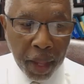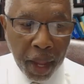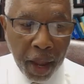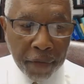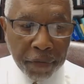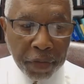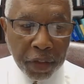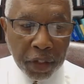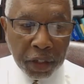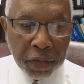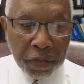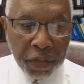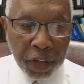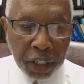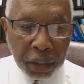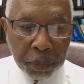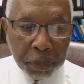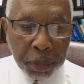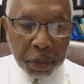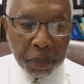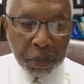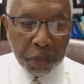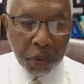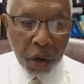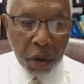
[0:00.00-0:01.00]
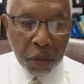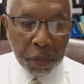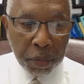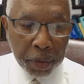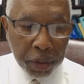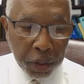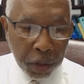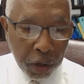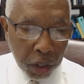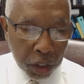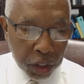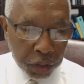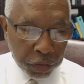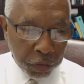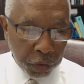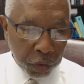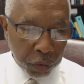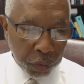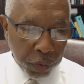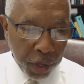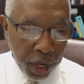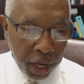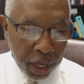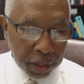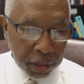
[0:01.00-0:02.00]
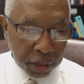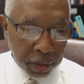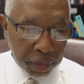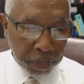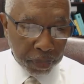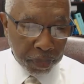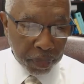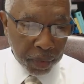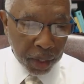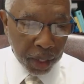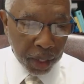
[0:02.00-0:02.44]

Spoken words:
after developing probable cause for arrest.